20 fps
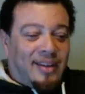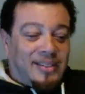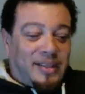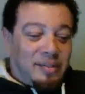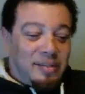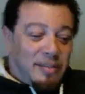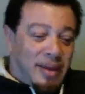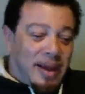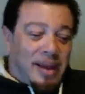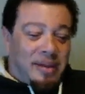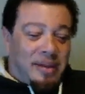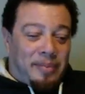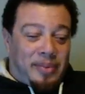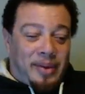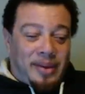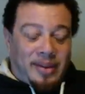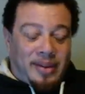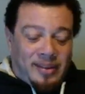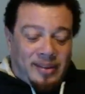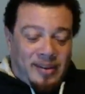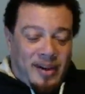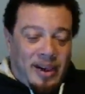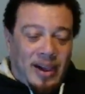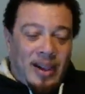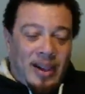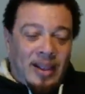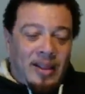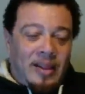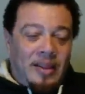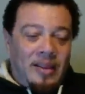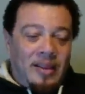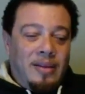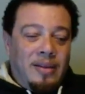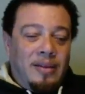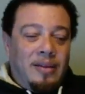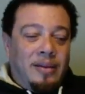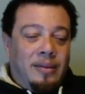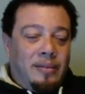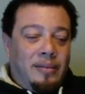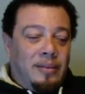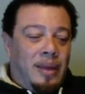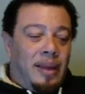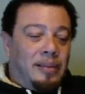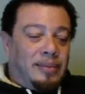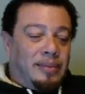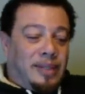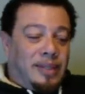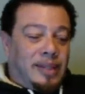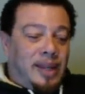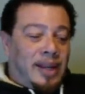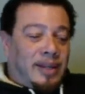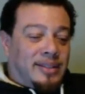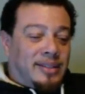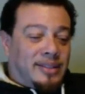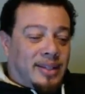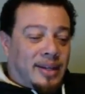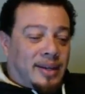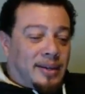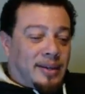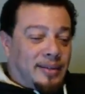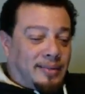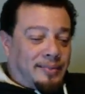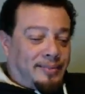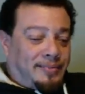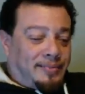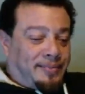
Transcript: in my opinion. MTXL.